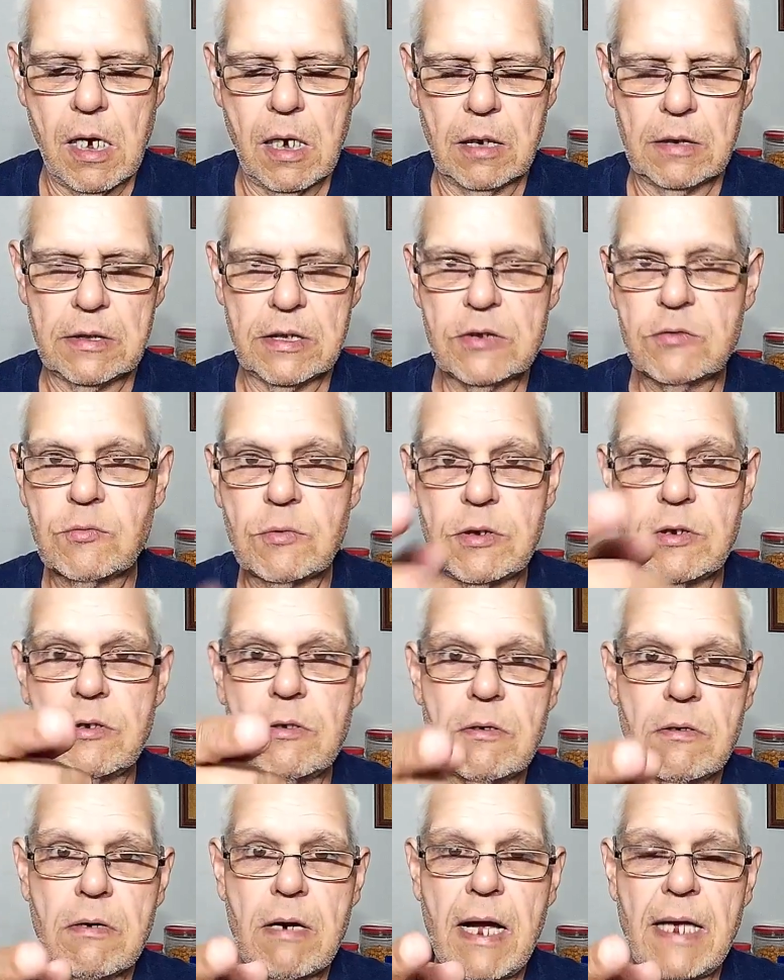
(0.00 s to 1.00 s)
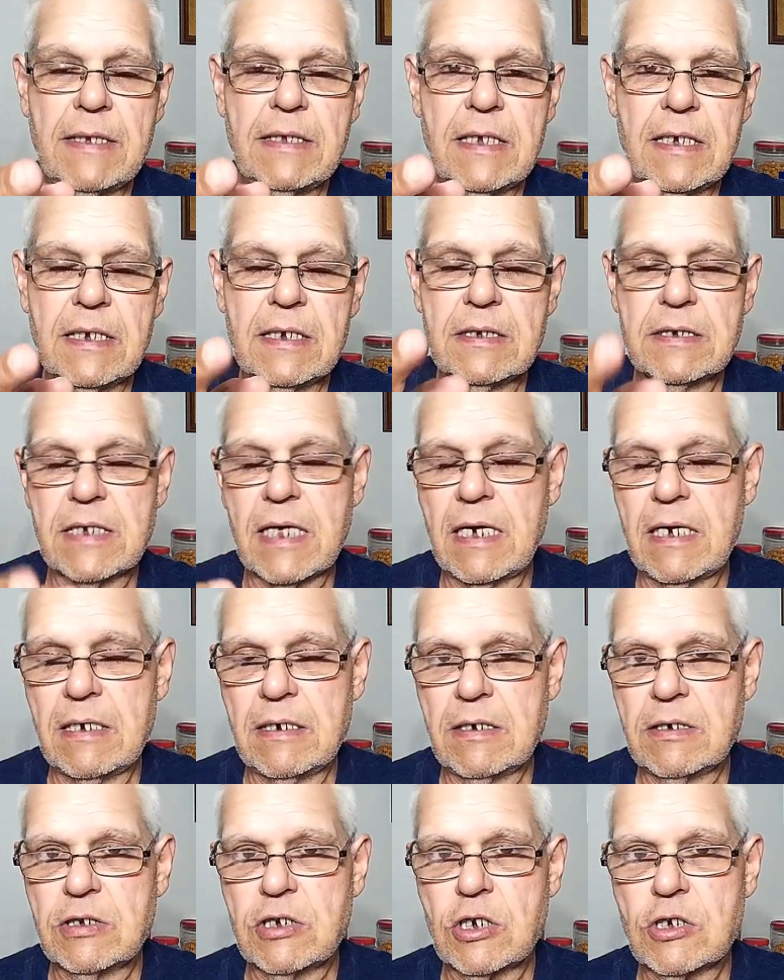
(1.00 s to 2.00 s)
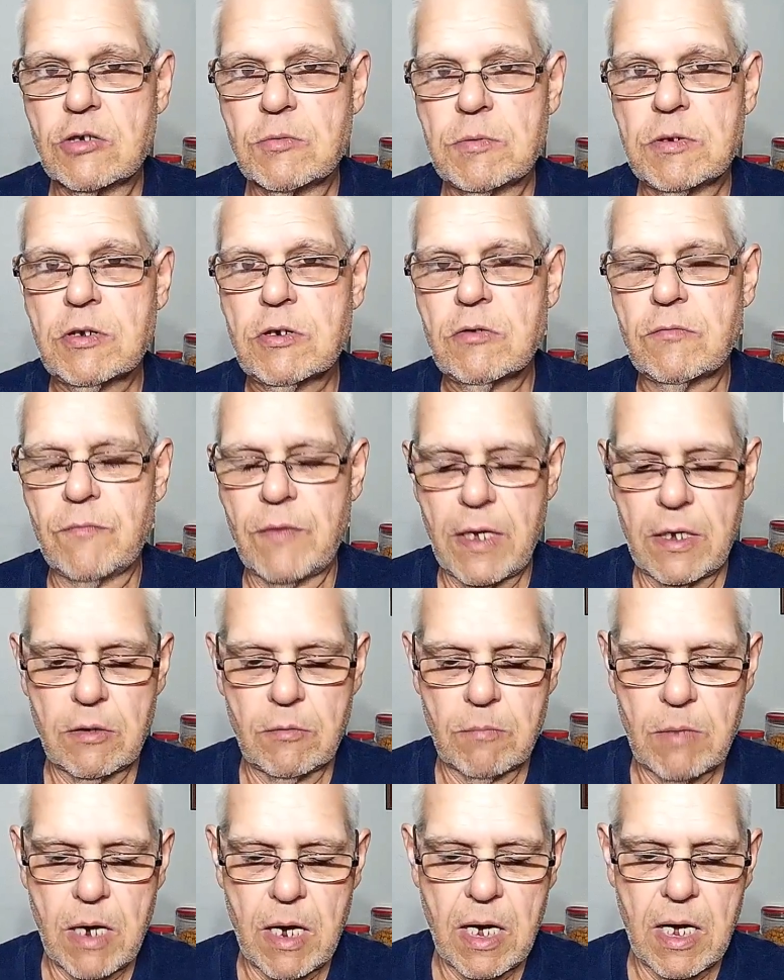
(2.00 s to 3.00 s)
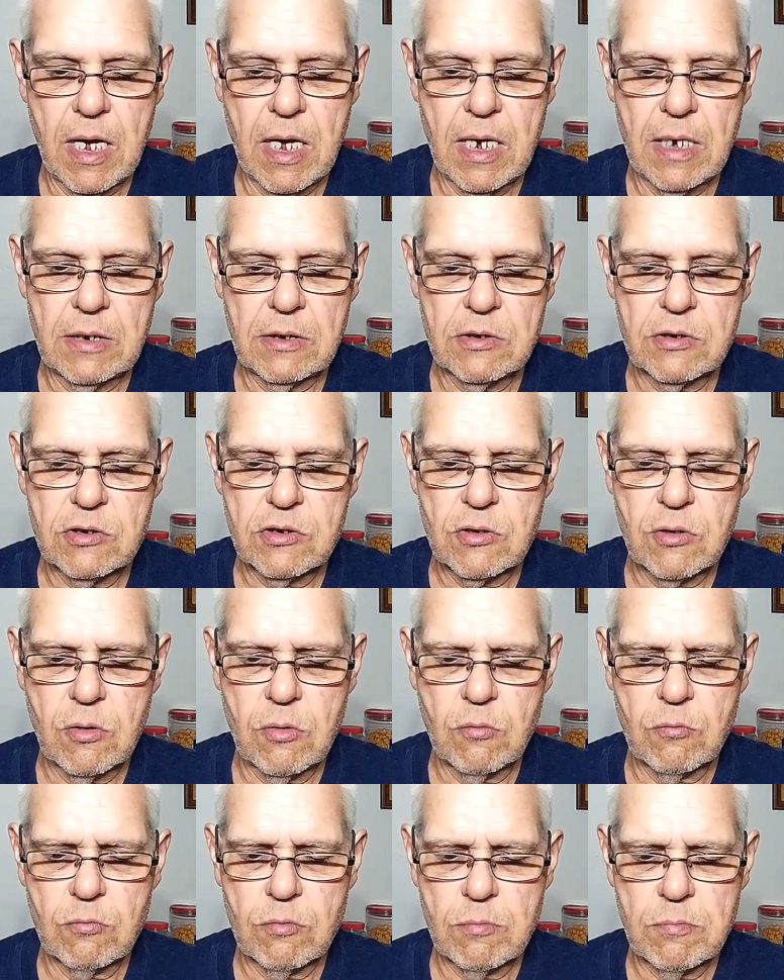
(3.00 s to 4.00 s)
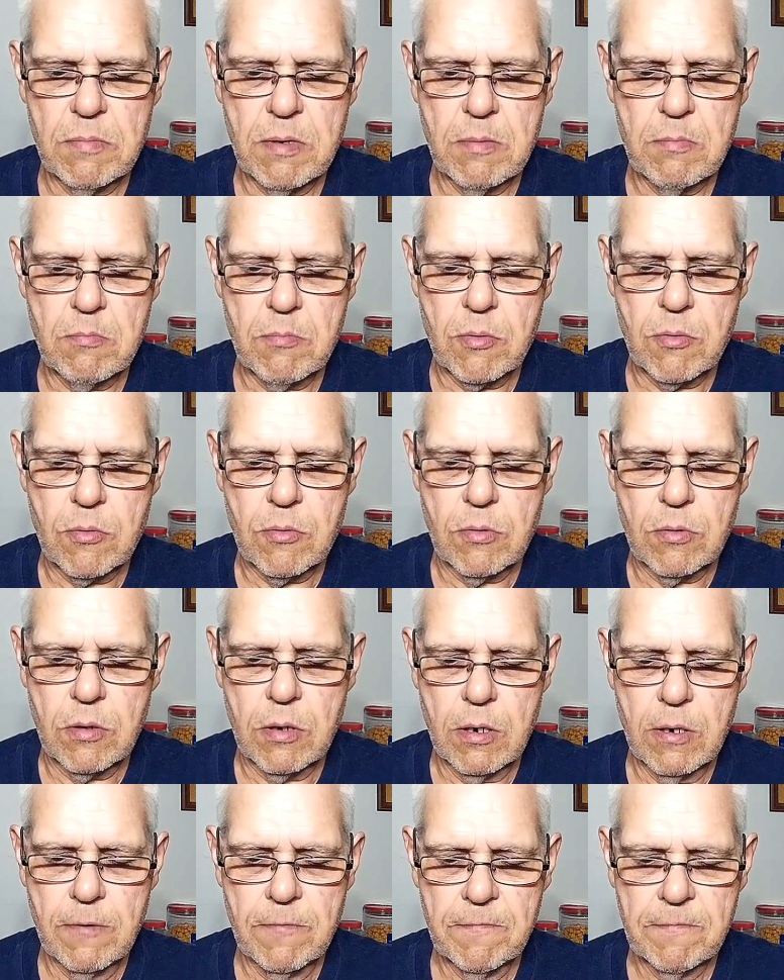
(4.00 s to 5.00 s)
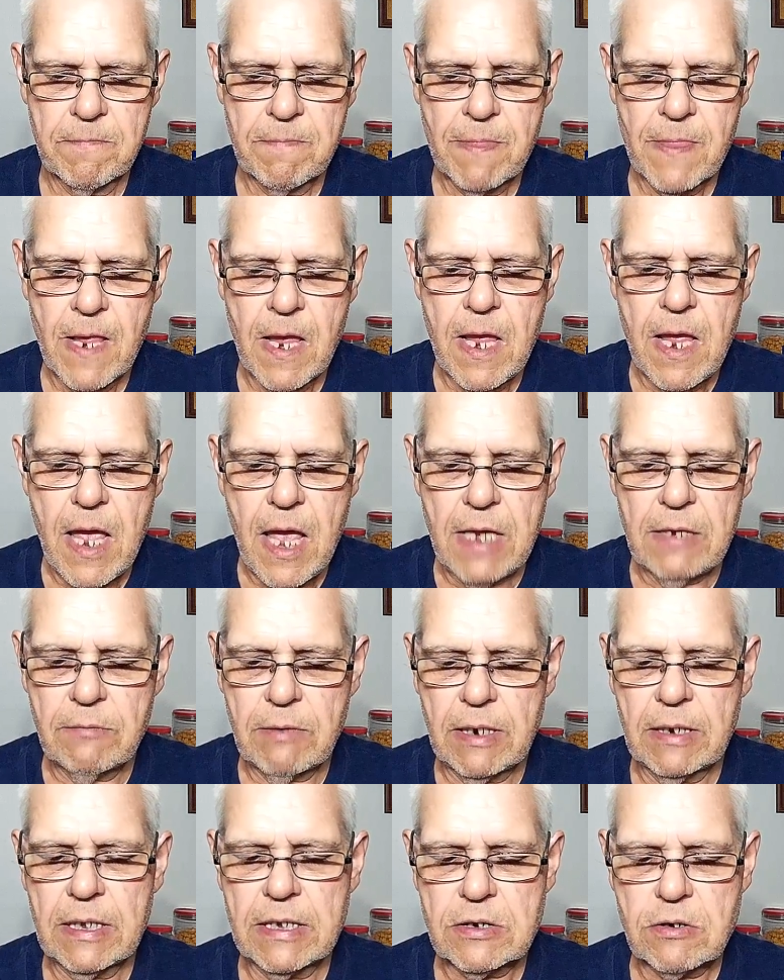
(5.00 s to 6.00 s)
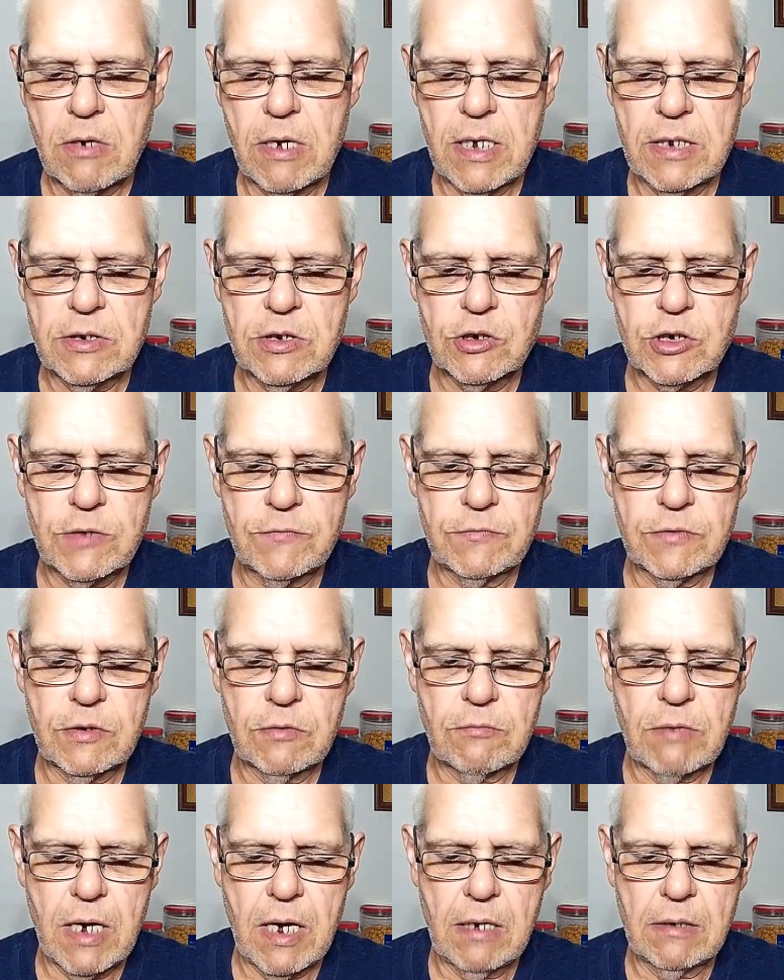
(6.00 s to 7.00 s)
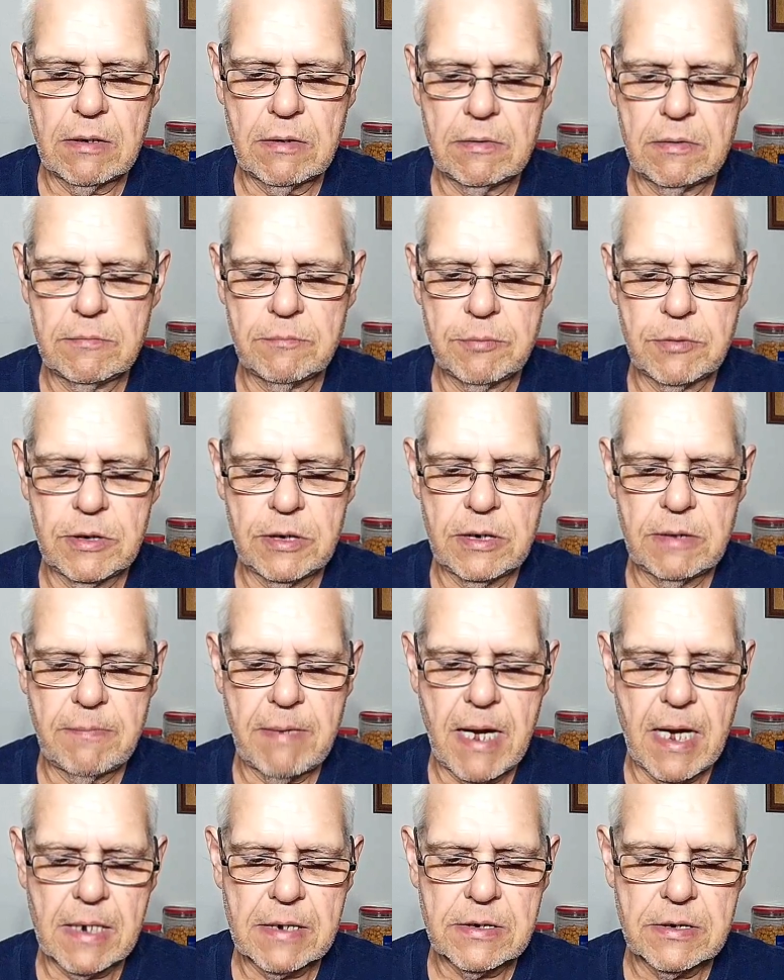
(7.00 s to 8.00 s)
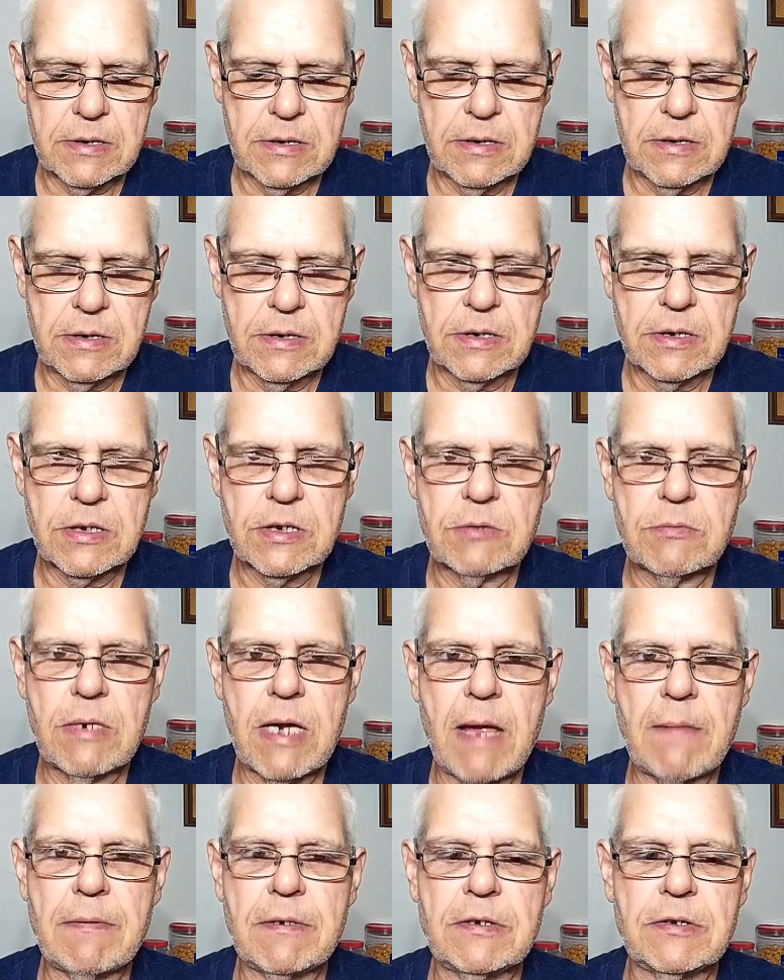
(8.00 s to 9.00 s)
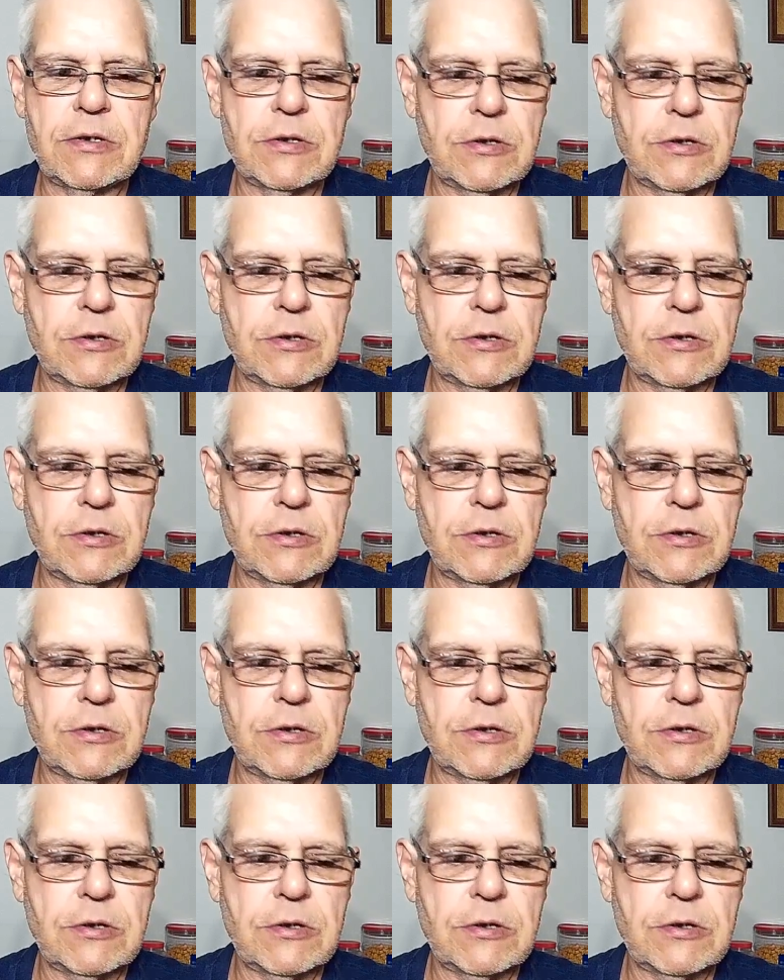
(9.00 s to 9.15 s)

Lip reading: This one here, I think, has got an adjustment to the volume. I don't remember. Anyway, let's go ahead and shift it around and put it in the box and see what happens.